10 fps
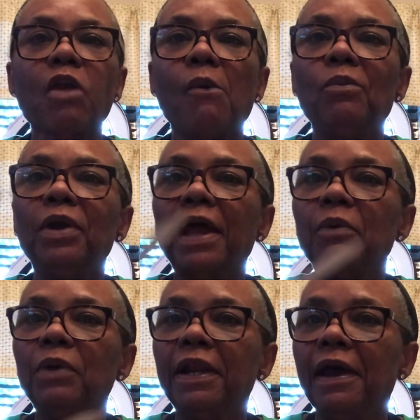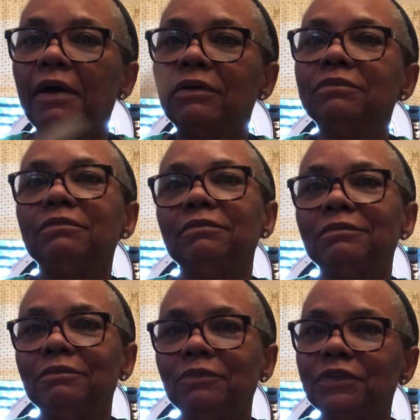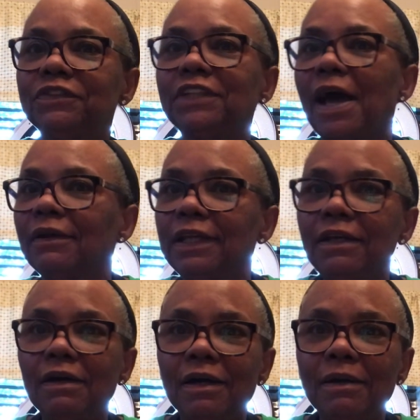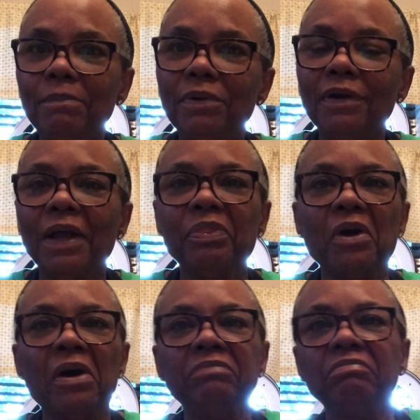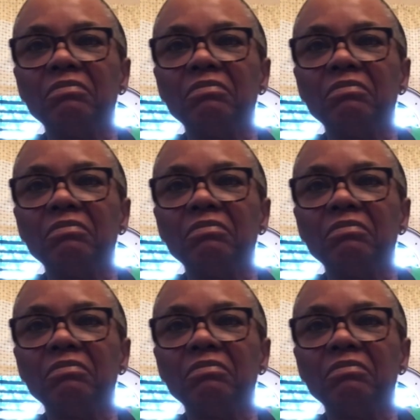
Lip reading: When I went out, was stocking up, I thought,